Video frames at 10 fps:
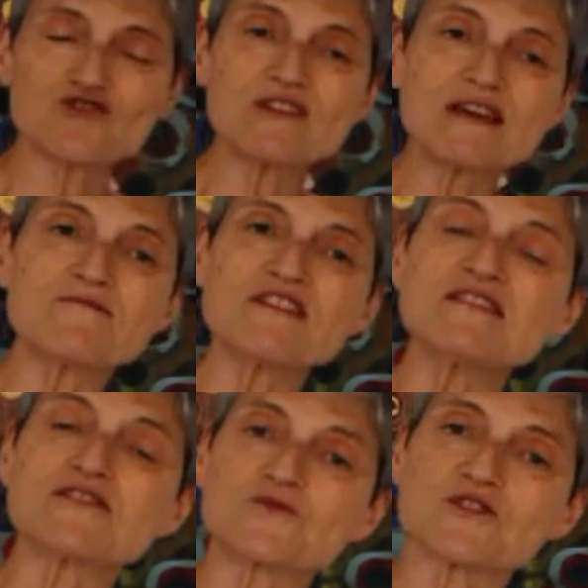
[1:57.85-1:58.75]
joining
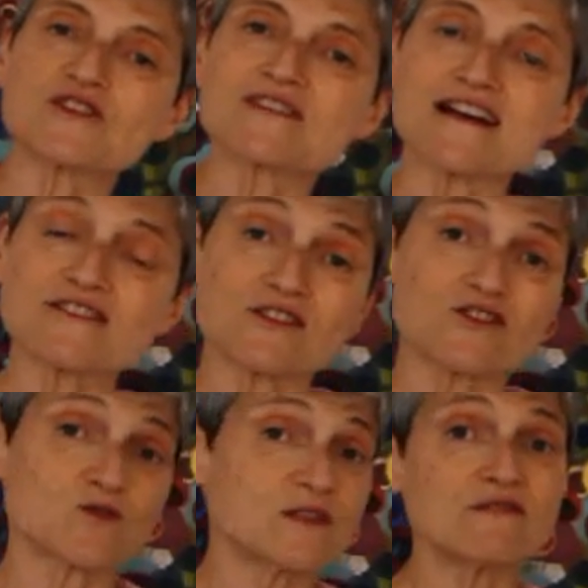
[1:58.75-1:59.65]
Venus, which is there till
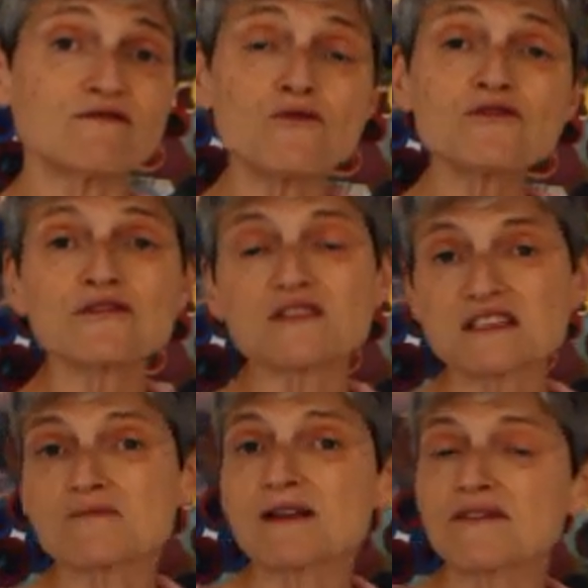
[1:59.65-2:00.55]
the 24th of
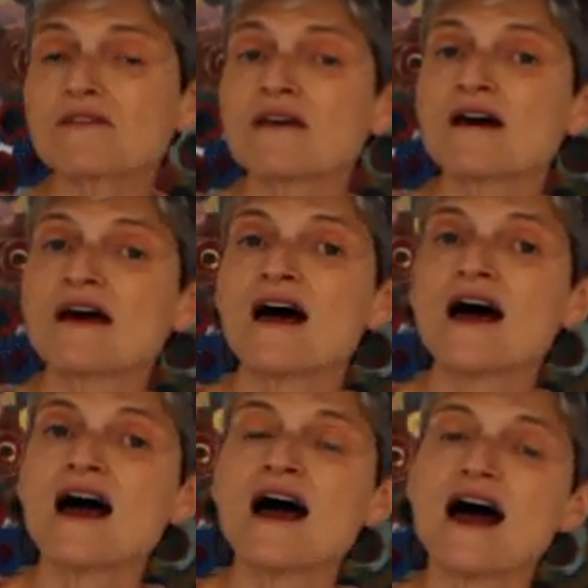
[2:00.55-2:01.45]
this month.
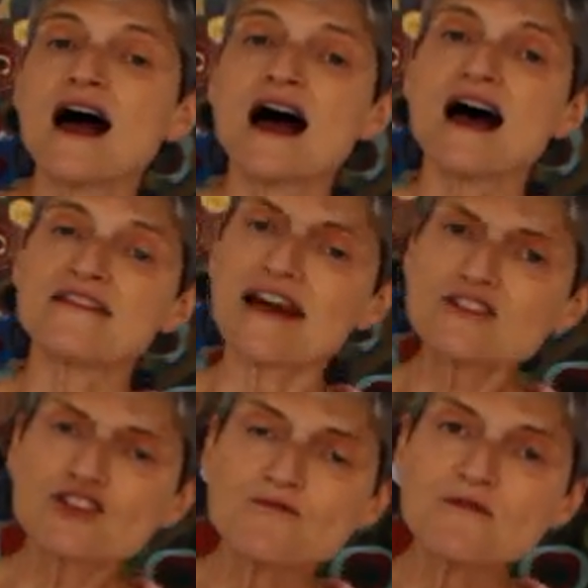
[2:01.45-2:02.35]
And
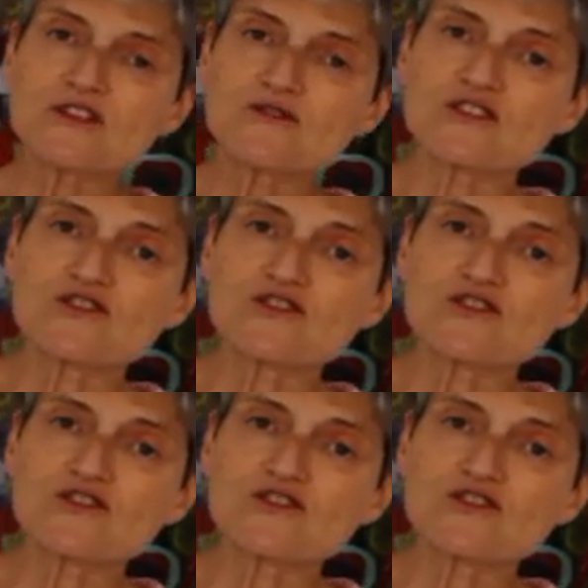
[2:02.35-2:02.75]
that Jupiter